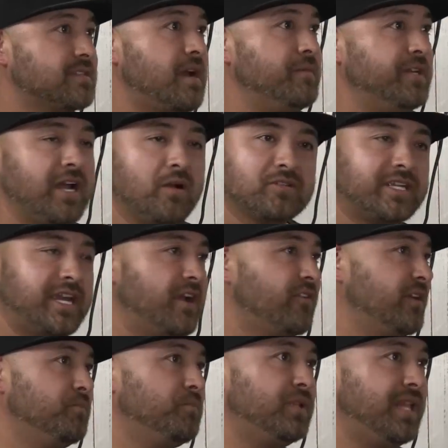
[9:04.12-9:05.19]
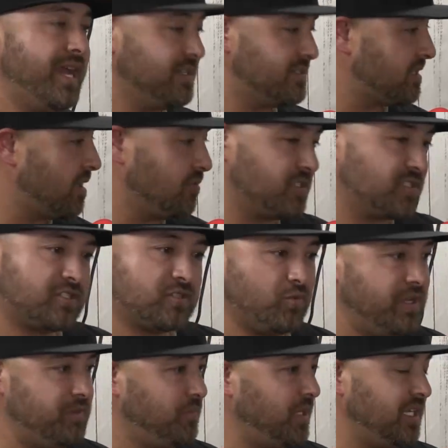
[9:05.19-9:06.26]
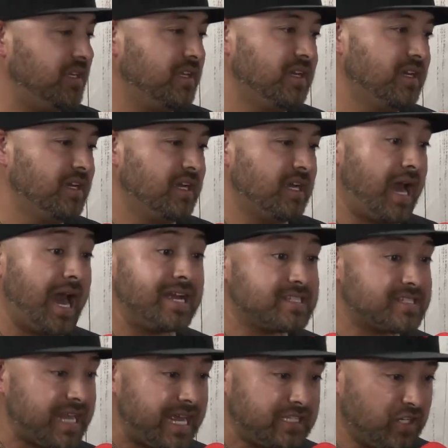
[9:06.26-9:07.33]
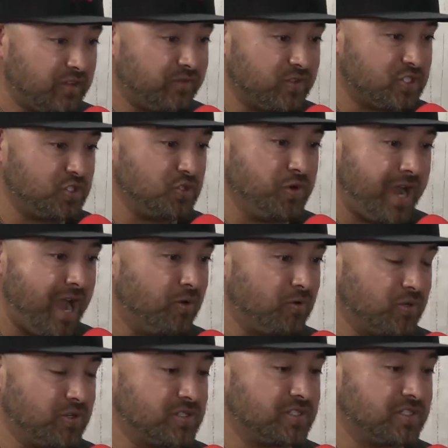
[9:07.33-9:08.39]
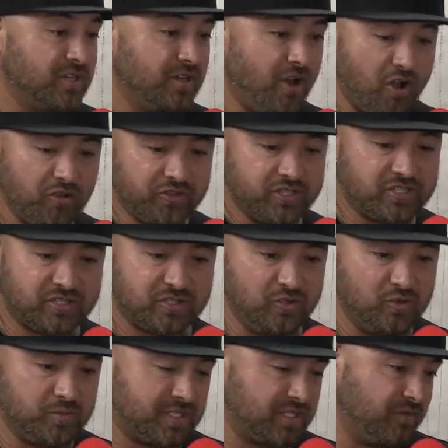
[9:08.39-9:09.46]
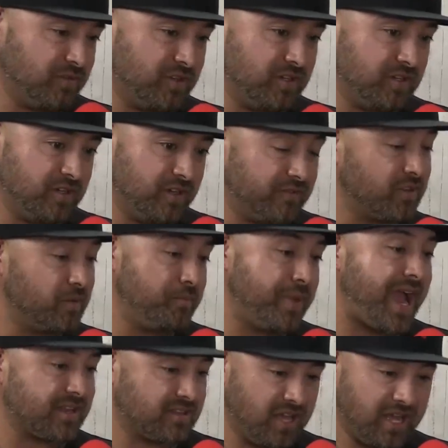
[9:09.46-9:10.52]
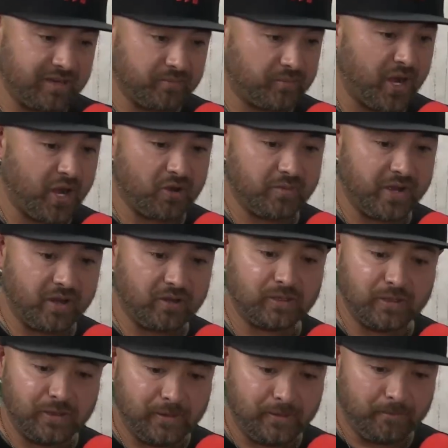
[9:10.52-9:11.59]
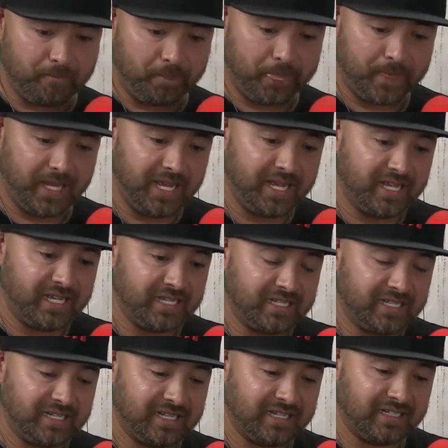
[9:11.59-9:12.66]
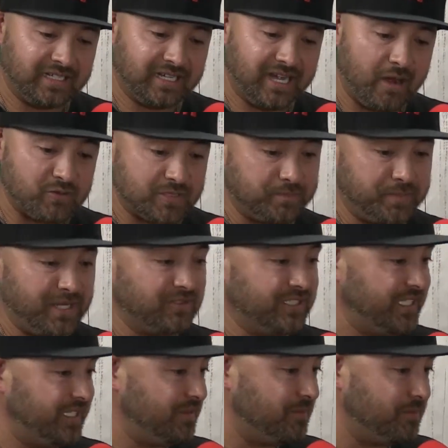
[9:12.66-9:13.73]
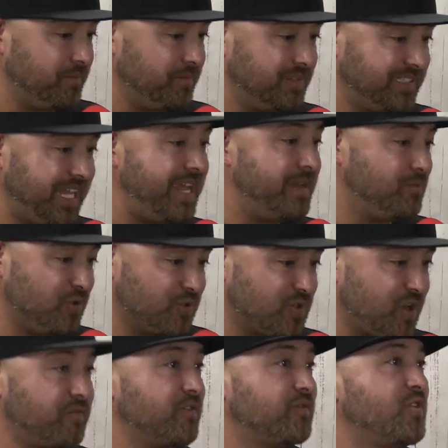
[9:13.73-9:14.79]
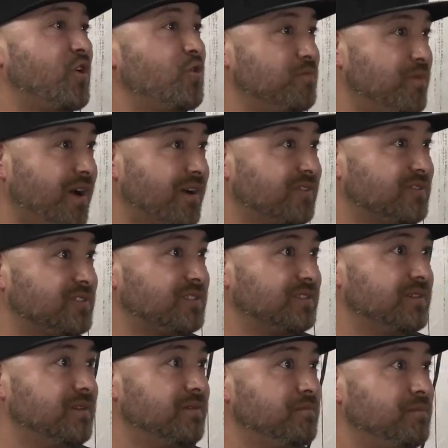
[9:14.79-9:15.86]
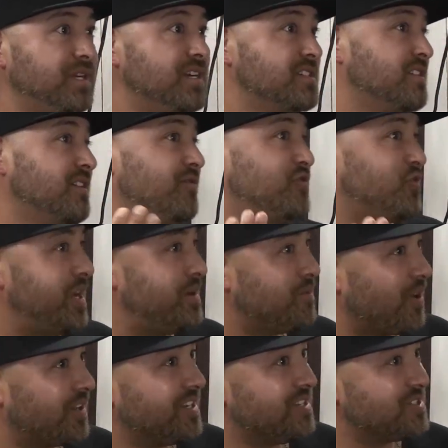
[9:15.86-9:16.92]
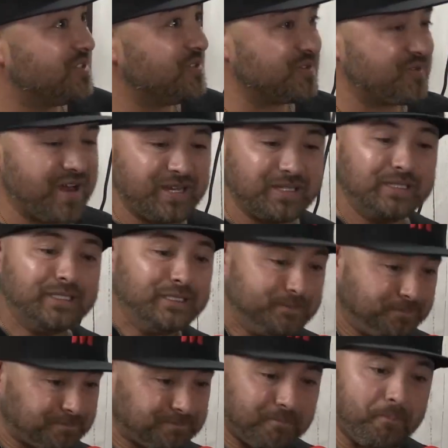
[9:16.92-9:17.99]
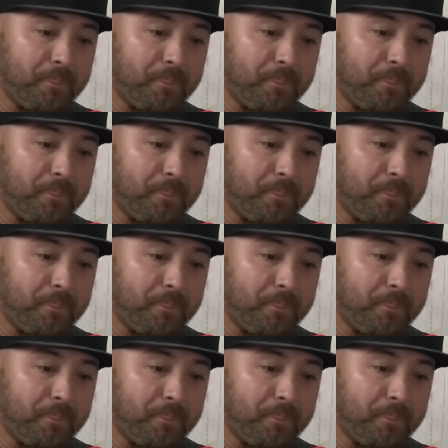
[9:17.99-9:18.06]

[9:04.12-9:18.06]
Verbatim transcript: I mean, I was carrying plants. I was sweeping. I sat there for two hours on the stoops of a, uh, of the lot in Paramount, and I was peeling labels off of Coke bottles because of trademark yes, issues, right? Yep, yep.